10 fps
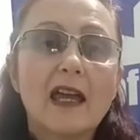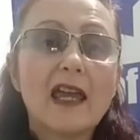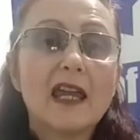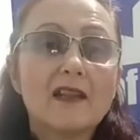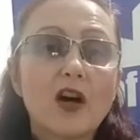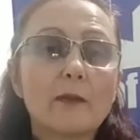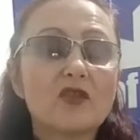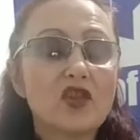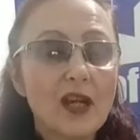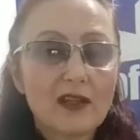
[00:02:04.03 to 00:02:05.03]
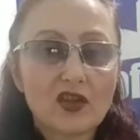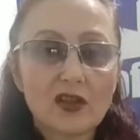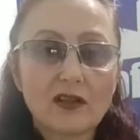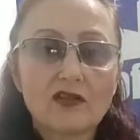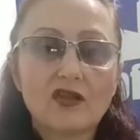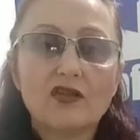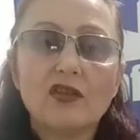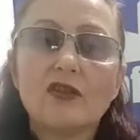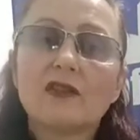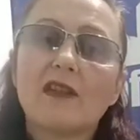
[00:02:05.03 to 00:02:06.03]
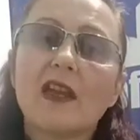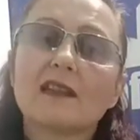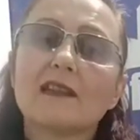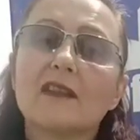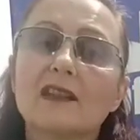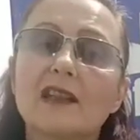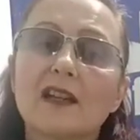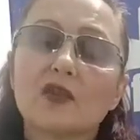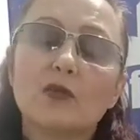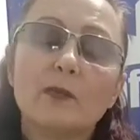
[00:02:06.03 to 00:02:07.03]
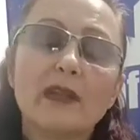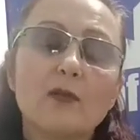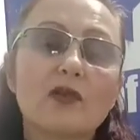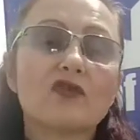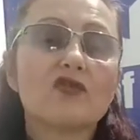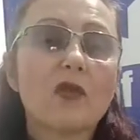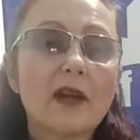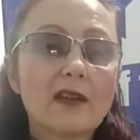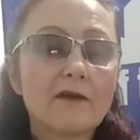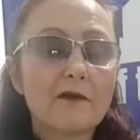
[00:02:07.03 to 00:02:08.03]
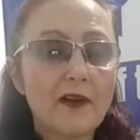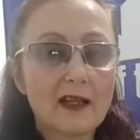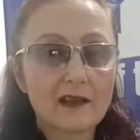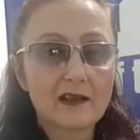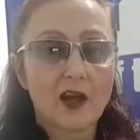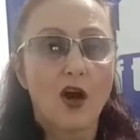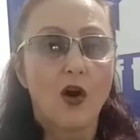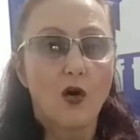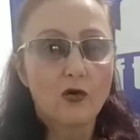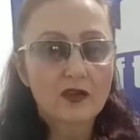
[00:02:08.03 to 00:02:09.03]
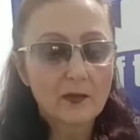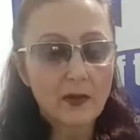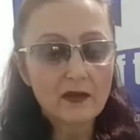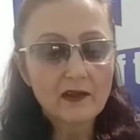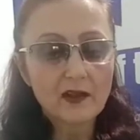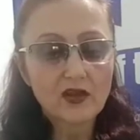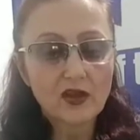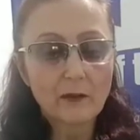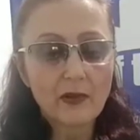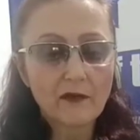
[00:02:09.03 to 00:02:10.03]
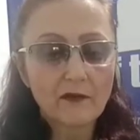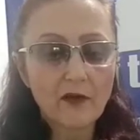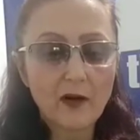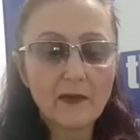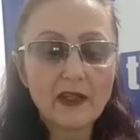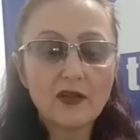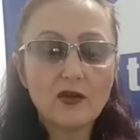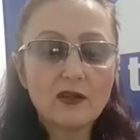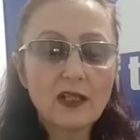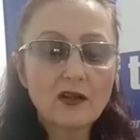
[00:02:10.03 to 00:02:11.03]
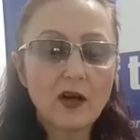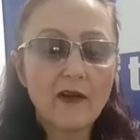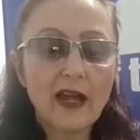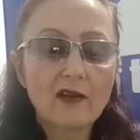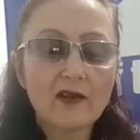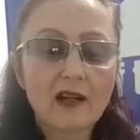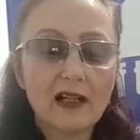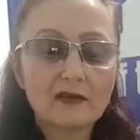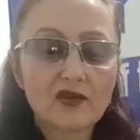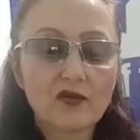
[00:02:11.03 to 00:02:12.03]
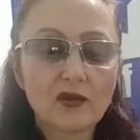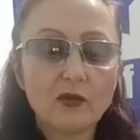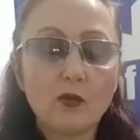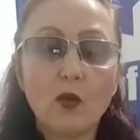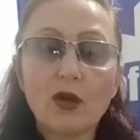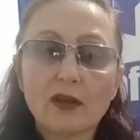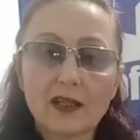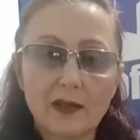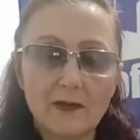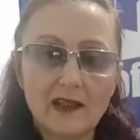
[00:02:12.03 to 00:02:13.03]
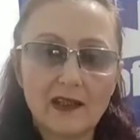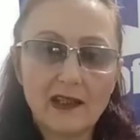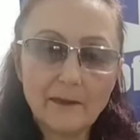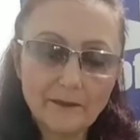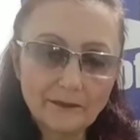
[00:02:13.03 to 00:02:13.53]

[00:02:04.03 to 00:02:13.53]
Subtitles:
in objection to news that the Dutch will be withdrawing funds or sponsorship from the Union of Agricultural Work Committee.